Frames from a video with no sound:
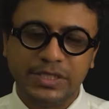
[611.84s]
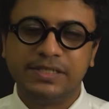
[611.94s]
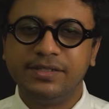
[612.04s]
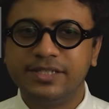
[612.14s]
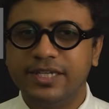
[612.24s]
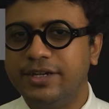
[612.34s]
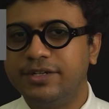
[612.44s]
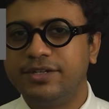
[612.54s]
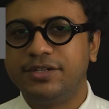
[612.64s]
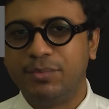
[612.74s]
prisons
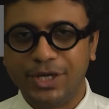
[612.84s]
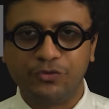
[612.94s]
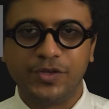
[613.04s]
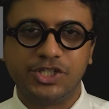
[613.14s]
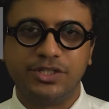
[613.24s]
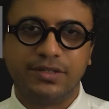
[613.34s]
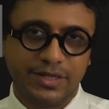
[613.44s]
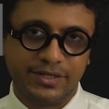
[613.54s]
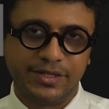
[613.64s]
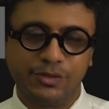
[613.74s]
and myofascial
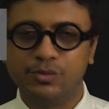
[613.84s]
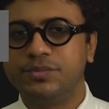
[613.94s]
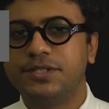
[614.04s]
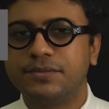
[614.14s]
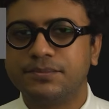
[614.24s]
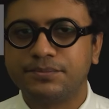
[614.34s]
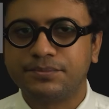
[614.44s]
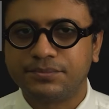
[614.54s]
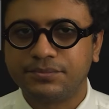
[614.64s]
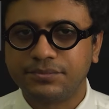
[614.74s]
continuums.
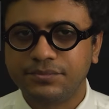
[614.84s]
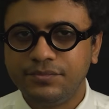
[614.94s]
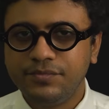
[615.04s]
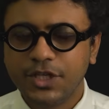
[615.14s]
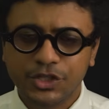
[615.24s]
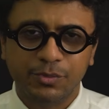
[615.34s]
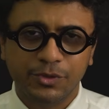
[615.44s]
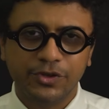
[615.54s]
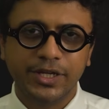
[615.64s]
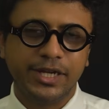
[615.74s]
So
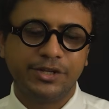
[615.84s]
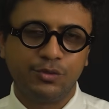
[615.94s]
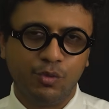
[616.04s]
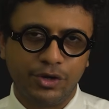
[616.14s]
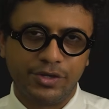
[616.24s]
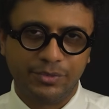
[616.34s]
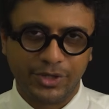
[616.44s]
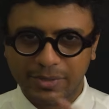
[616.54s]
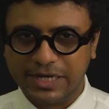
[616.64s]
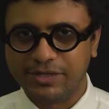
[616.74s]
before I get to what
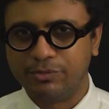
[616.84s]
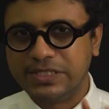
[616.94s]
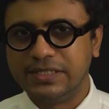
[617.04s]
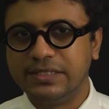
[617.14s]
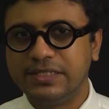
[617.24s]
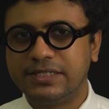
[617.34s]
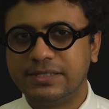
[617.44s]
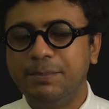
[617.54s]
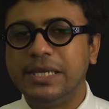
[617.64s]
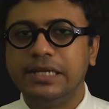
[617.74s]
pragmatic prisons
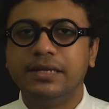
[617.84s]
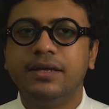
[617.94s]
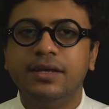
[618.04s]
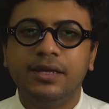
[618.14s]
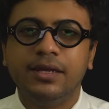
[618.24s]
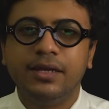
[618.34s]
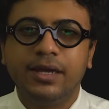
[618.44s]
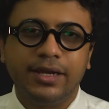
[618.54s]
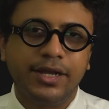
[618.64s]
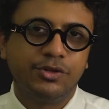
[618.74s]
mean,
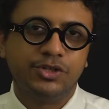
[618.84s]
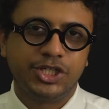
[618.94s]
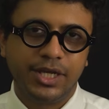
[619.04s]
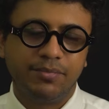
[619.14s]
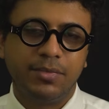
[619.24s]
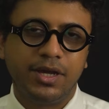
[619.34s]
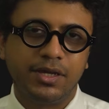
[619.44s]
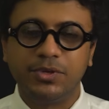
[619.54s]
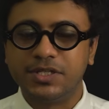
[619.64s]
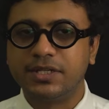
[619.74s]
I'd like to share my
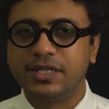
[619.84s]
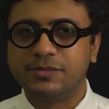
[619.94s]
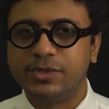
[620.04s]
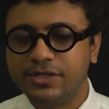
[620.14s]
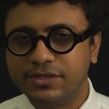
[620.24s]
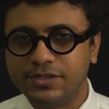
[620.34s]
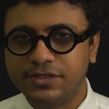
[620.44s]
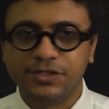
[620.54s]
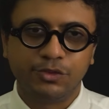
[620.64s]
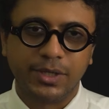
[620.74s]
personal
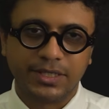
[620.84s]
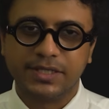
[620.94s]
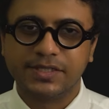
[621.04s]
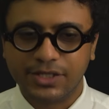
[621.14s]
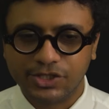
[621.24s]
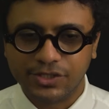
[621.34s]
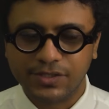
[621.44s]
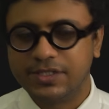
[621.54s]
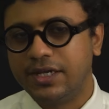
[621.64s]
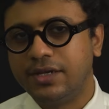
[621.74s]
experiences through my
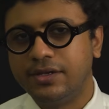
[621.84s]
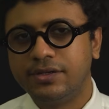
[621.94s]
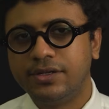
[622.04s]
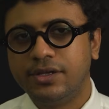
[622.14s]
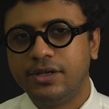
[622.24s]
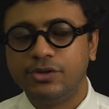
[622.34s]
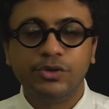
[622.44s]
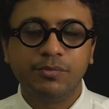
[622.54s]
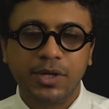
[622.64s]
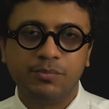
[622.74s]
dissections. And
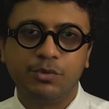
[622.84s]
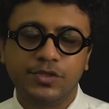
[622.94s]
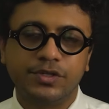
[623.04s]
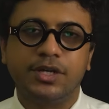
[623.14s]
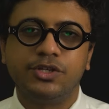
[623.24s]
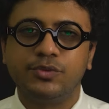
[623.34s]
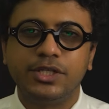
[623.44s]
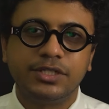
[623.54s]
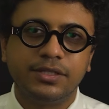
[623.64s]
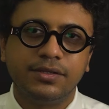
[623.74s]
during my
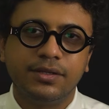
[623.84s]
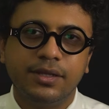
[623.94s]
post-graduation,